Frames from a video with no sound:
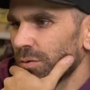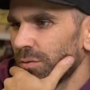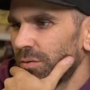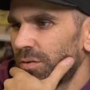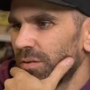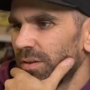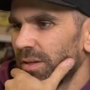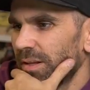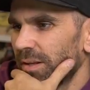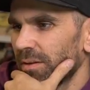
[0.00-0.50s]

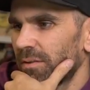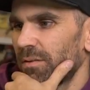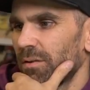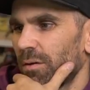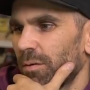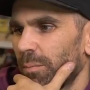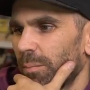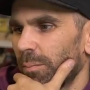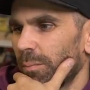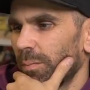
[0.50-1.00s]
to the
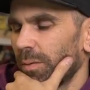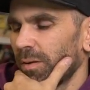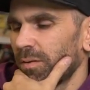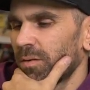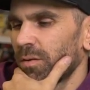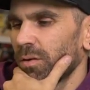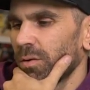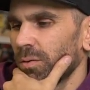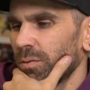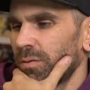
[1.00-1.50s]
NXL. Let's
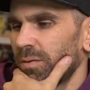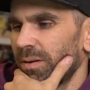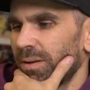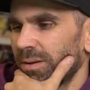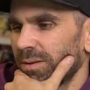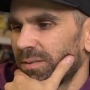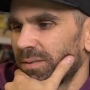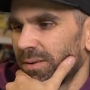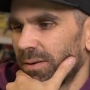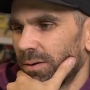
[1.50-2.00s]
go to
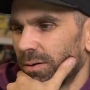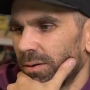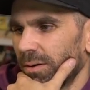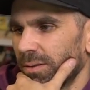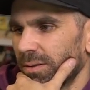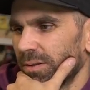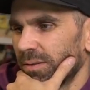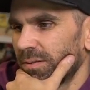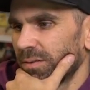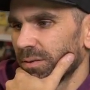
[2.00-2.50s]
NXL
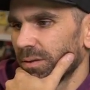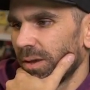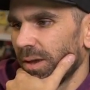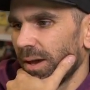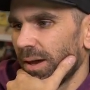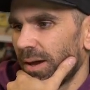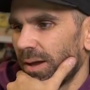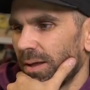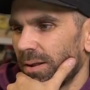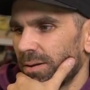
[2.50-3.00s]
and let's look
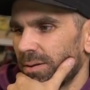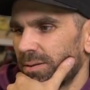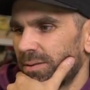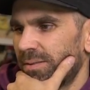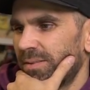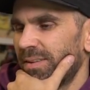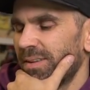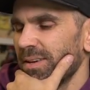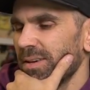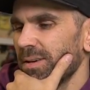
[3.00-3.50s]
at
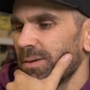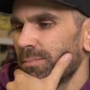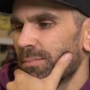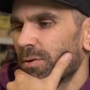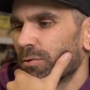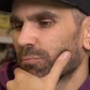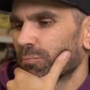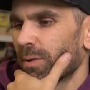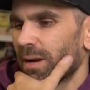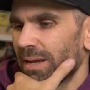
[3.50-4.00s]
team
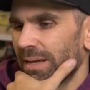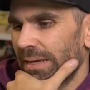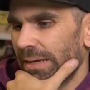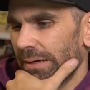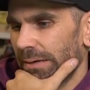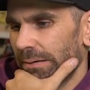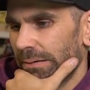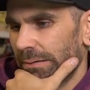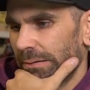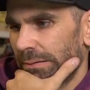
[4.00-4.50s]

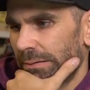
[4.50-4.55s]
ranking.